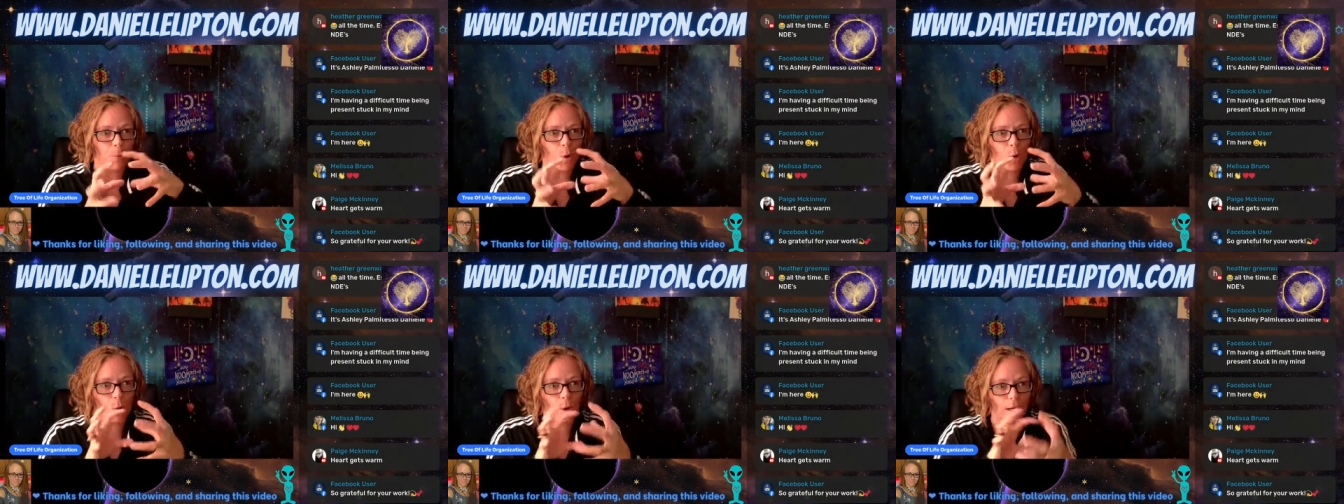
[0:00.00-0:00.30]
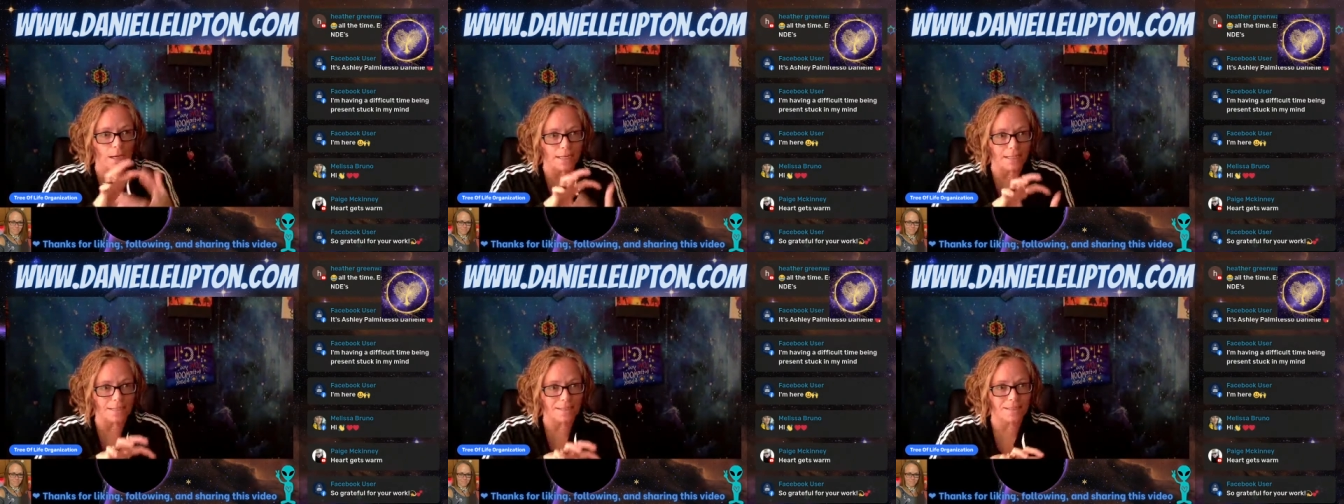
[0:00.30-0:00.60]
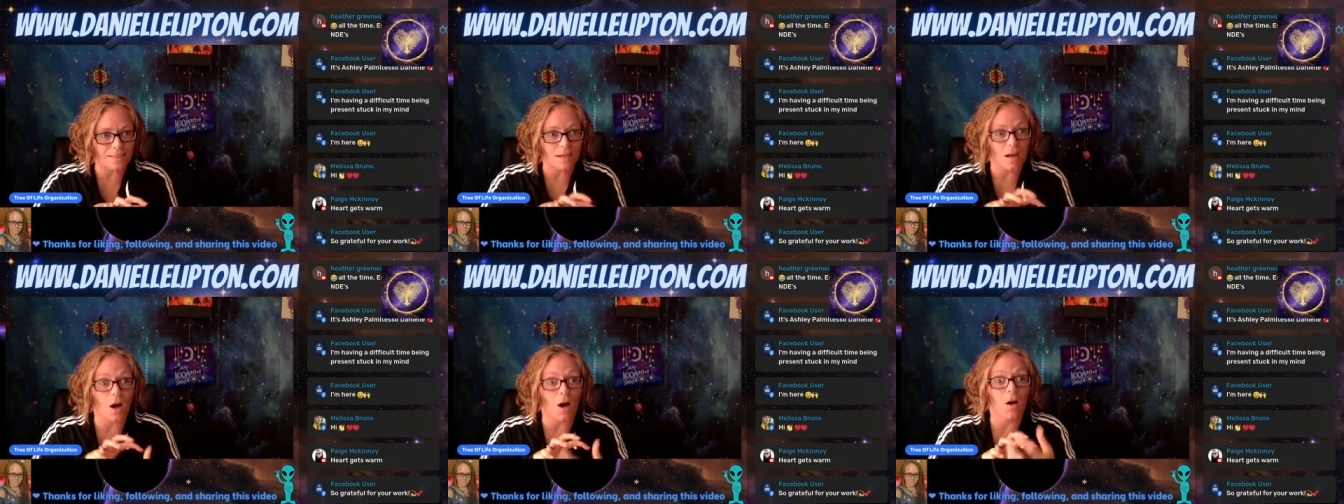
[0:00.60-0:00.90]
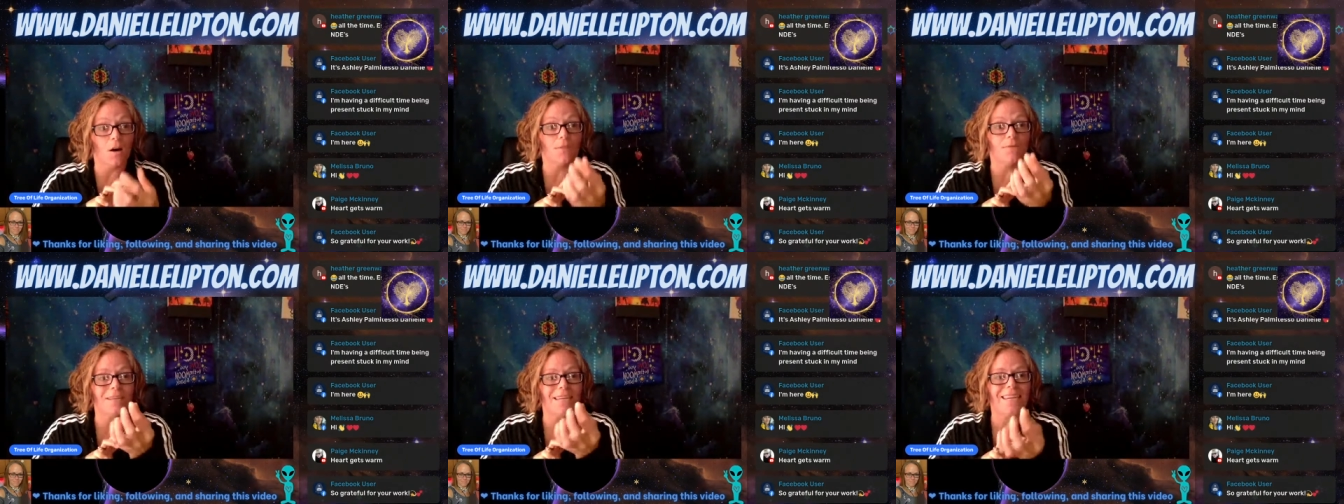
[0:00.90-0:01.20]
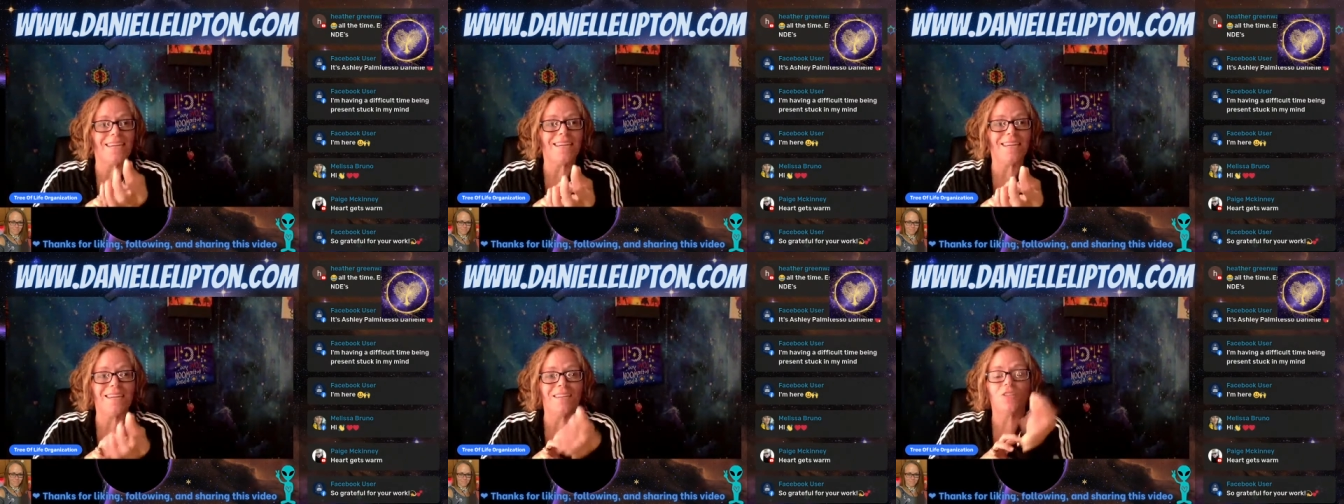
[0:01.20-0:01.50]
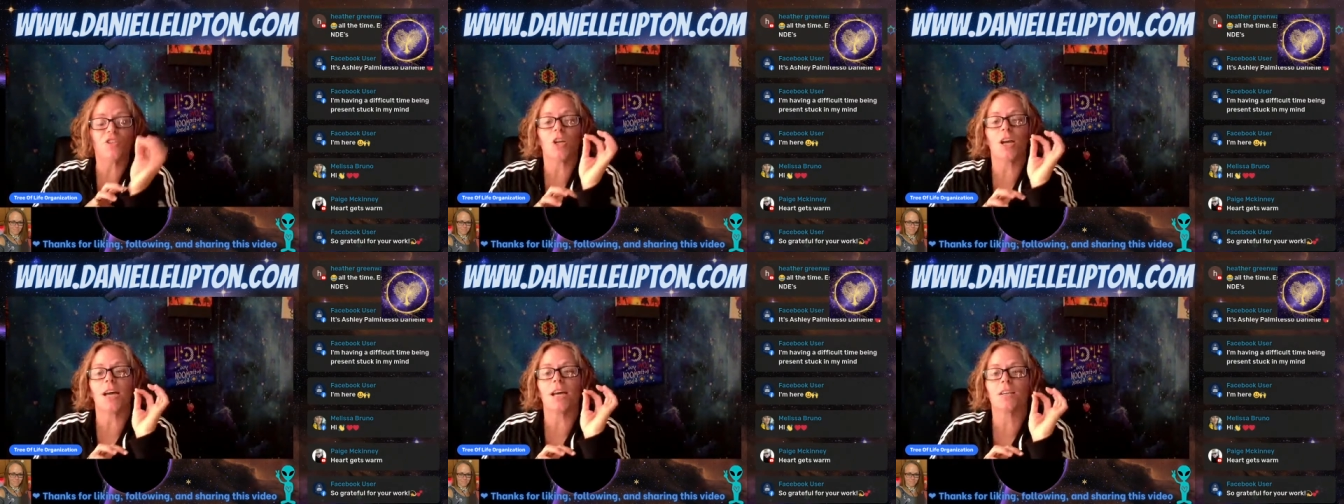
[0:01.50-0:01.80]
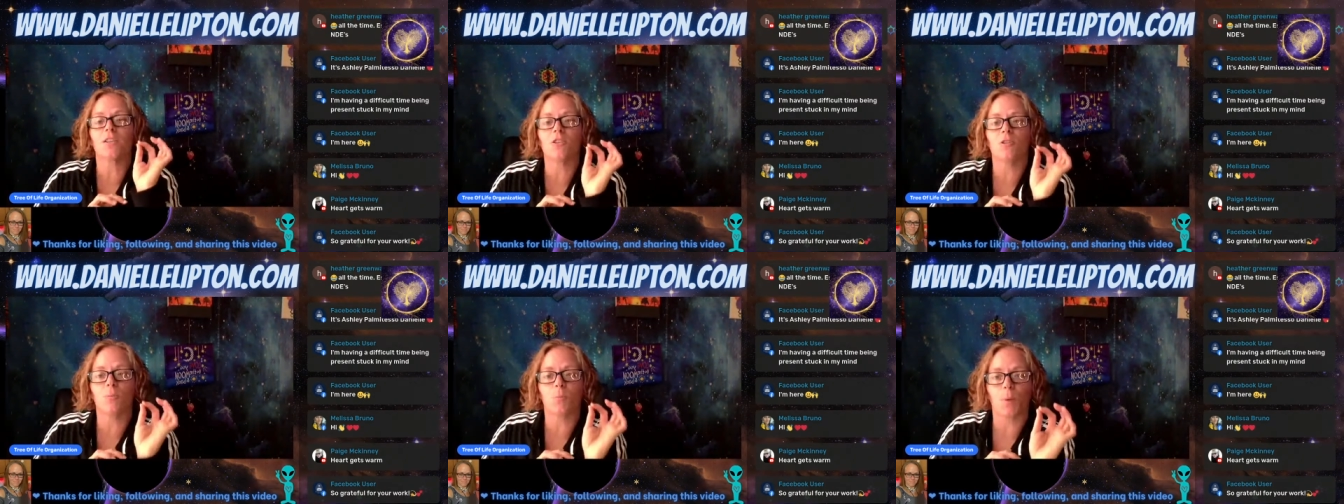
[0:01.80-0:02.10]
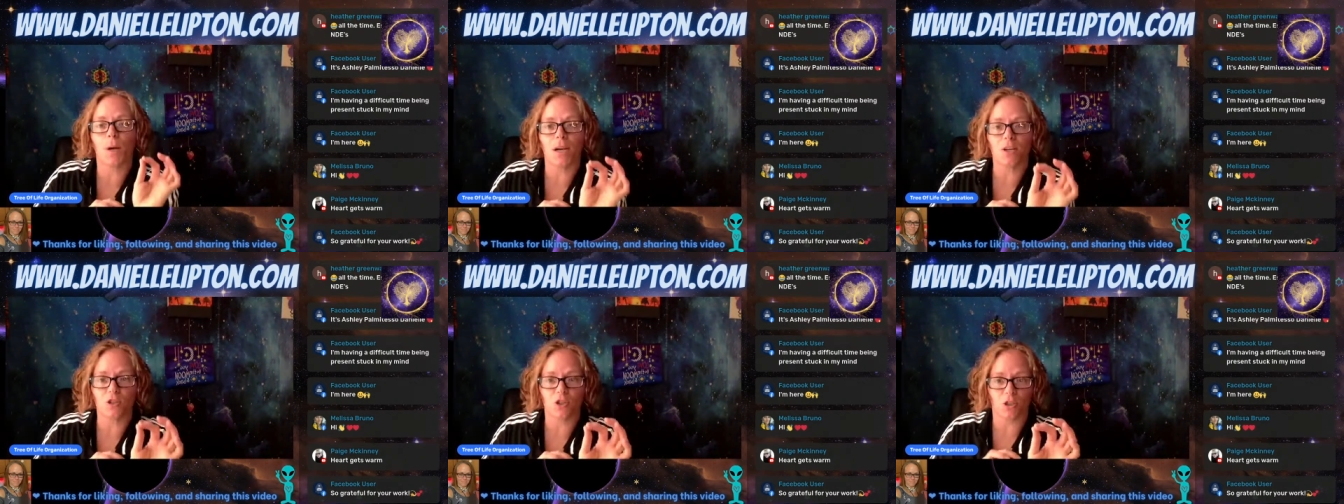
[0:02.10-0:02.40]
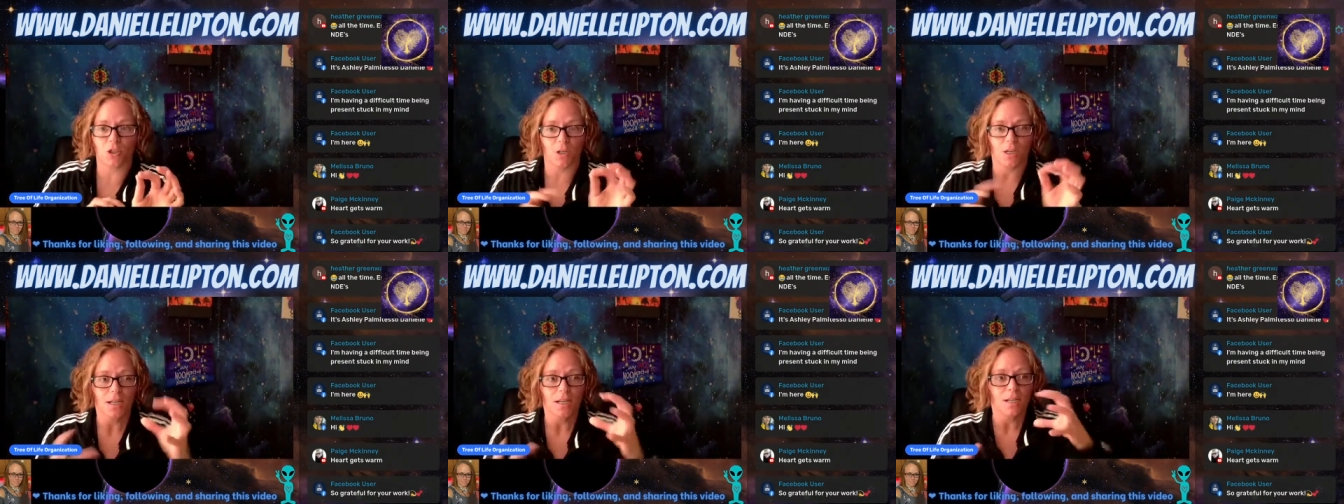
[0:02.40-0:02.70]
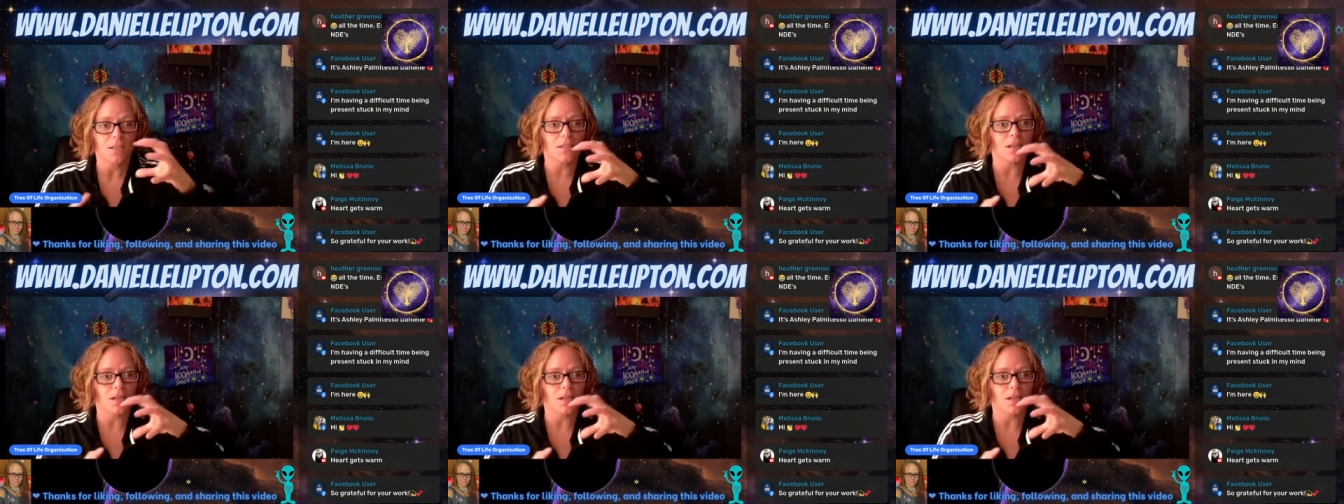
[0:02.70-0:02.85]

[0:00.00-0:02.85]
points of each expression